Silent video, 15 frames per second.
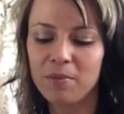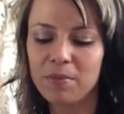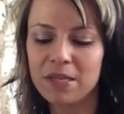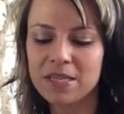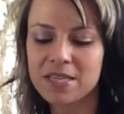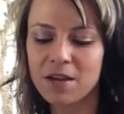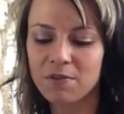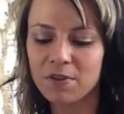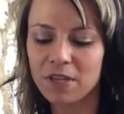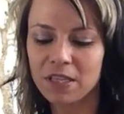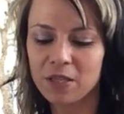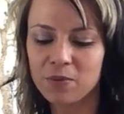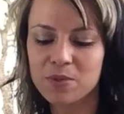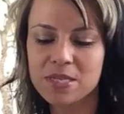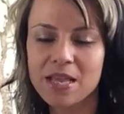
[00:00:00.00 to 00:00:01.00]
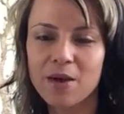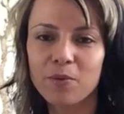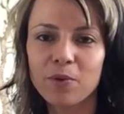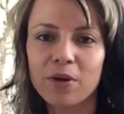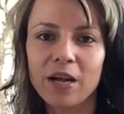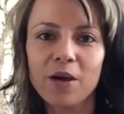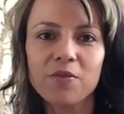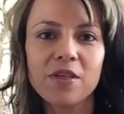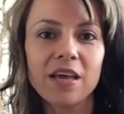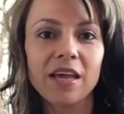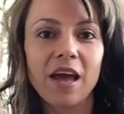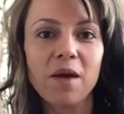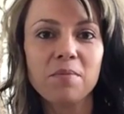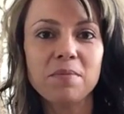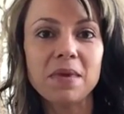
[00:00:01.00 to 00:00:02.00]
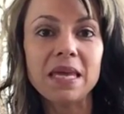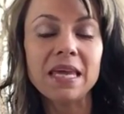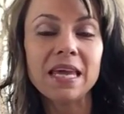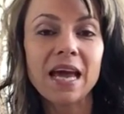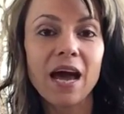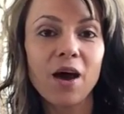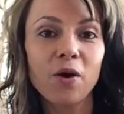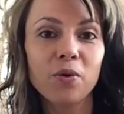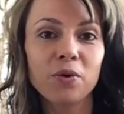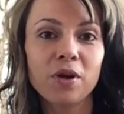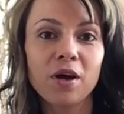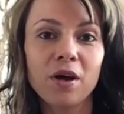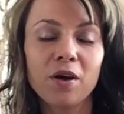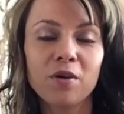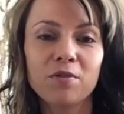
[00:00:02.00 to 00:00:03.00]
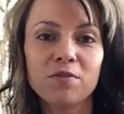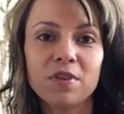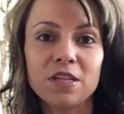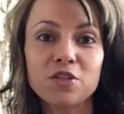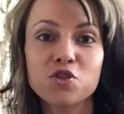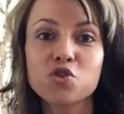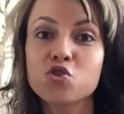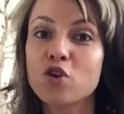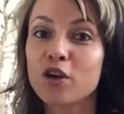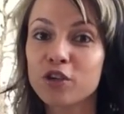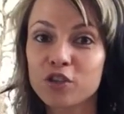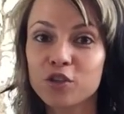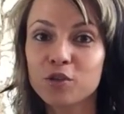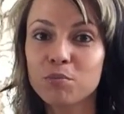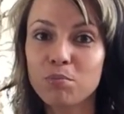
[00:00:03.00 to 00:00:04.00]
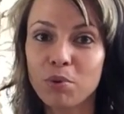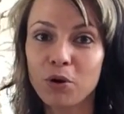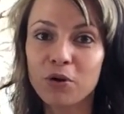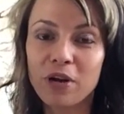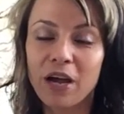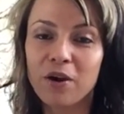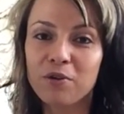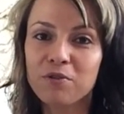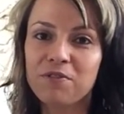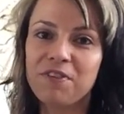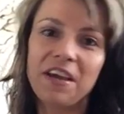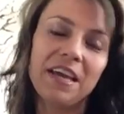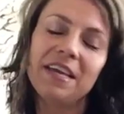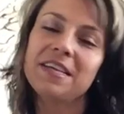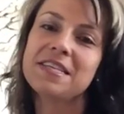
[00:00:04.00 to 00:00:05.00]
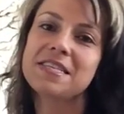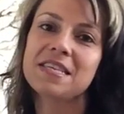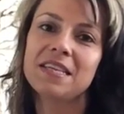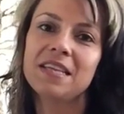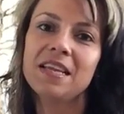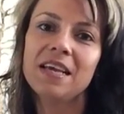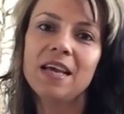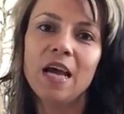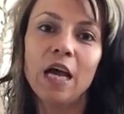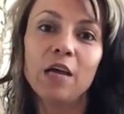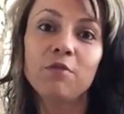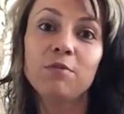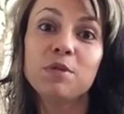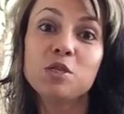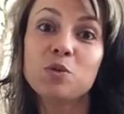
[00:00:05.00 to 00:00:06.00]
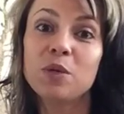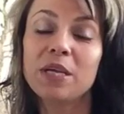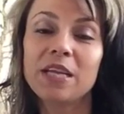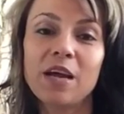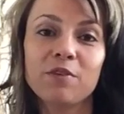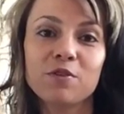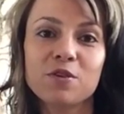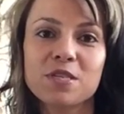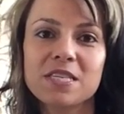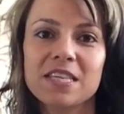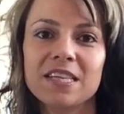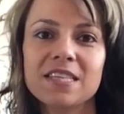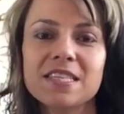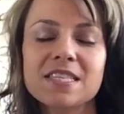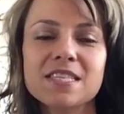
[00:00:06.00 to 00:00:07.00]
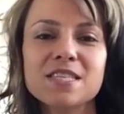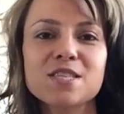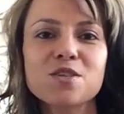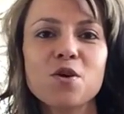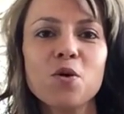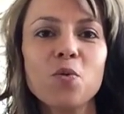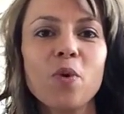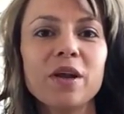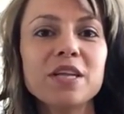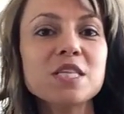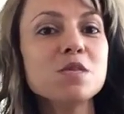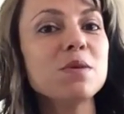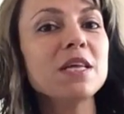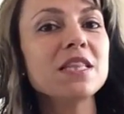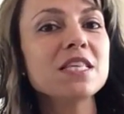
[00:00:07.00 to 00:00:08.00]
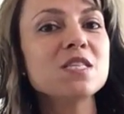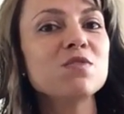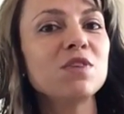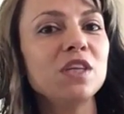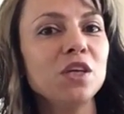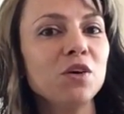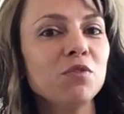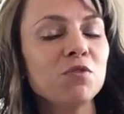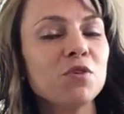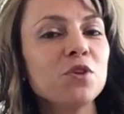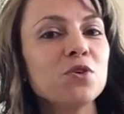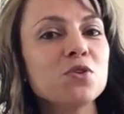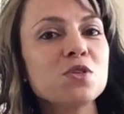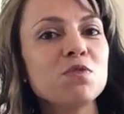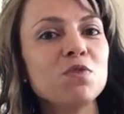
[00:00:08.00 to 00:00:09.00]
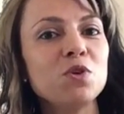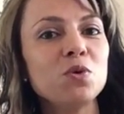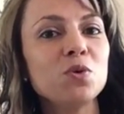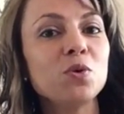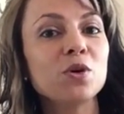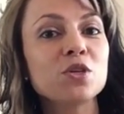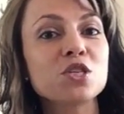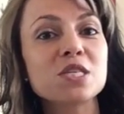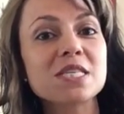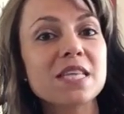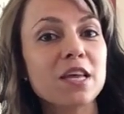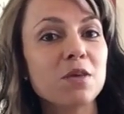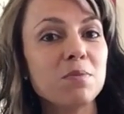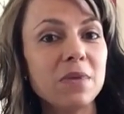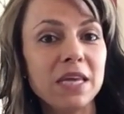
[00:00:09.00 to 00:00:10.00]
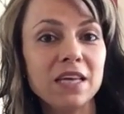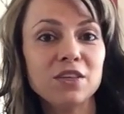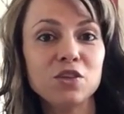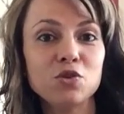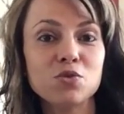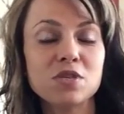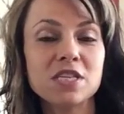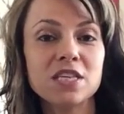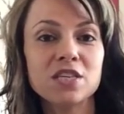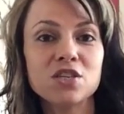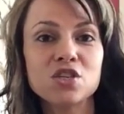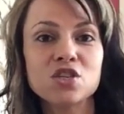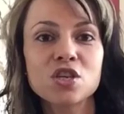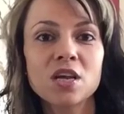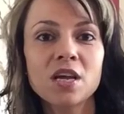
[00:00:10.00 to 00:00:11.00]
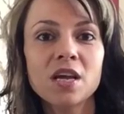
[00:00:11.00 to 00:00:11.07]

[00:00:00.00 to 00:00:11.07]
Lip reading: It definitely was that workout that got me out of instructor burnout phase, and I've been doing it ever since. So wanted to make this video for those of you who are just like me and you teach